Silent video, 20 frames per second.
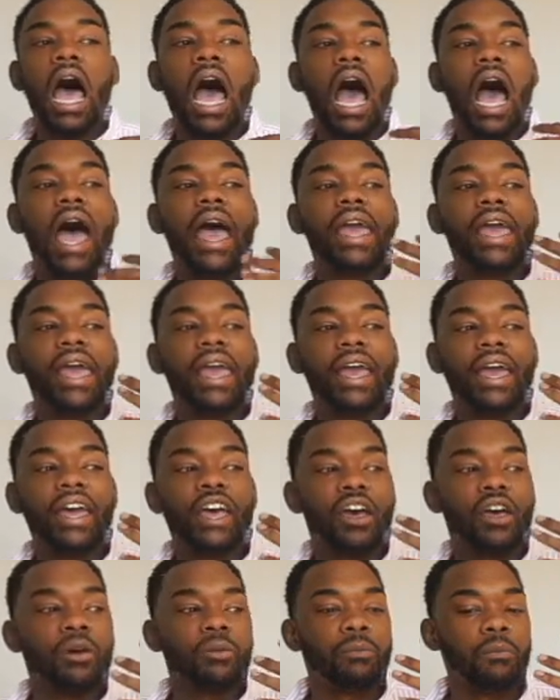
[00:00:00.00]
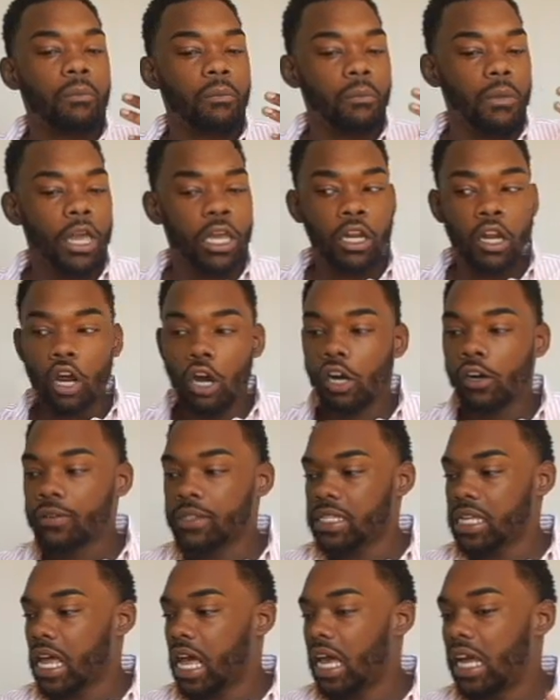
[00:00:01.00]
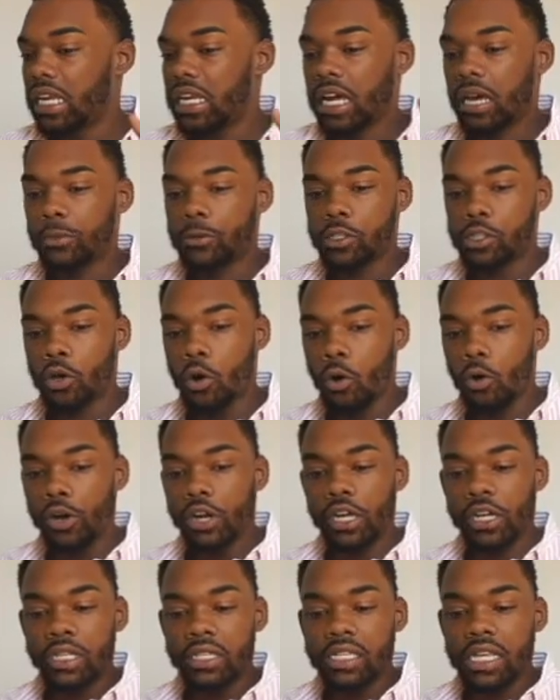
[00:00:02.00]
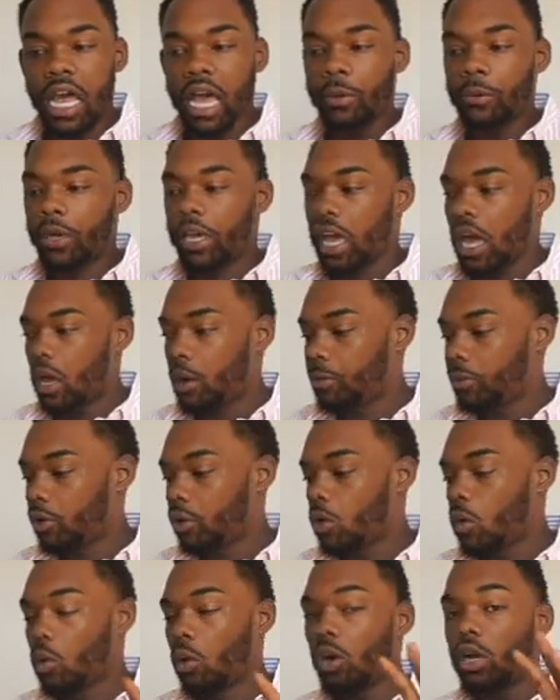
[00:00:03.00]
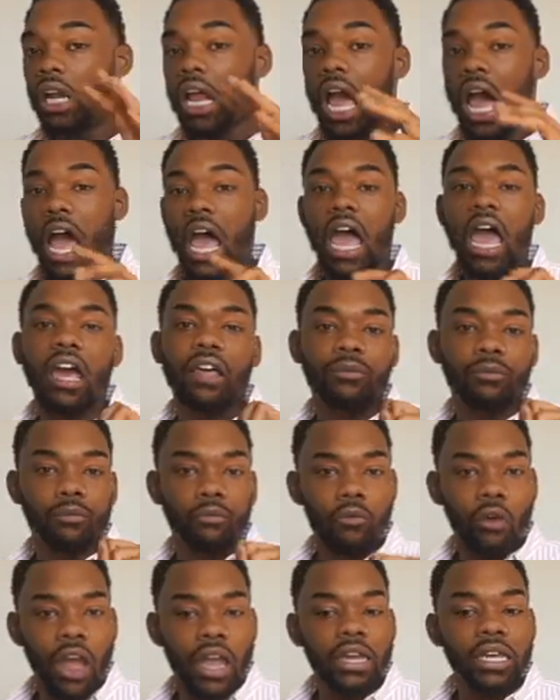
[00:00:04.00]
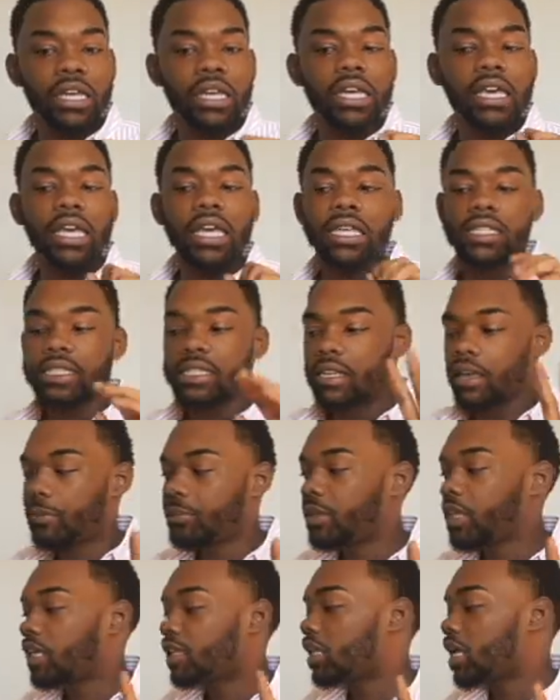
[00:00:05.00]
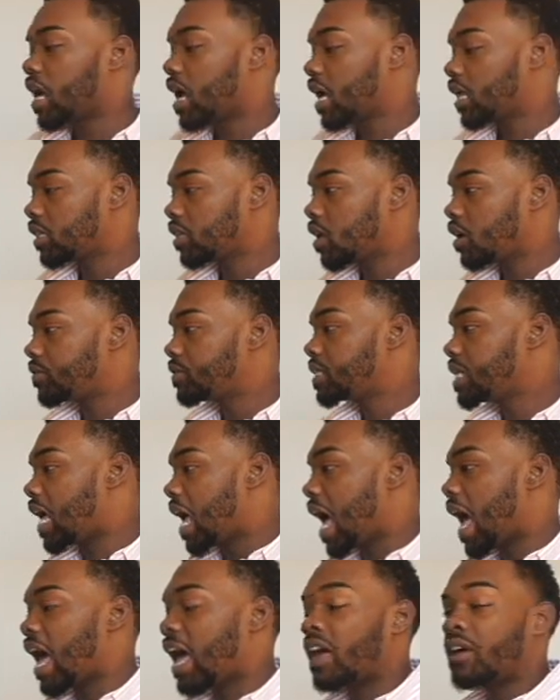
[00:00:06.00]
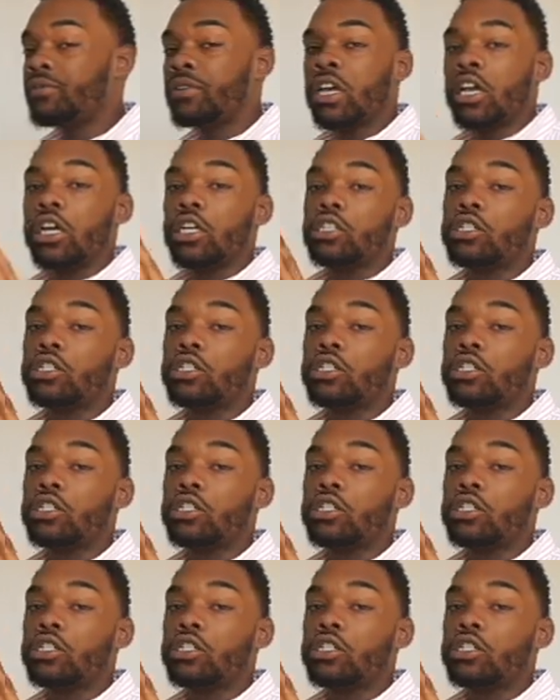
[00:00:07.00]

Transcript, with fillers: I am an earth sign, I'm a Taurus, I'm a Capricorn. I, writing is something that I love to have.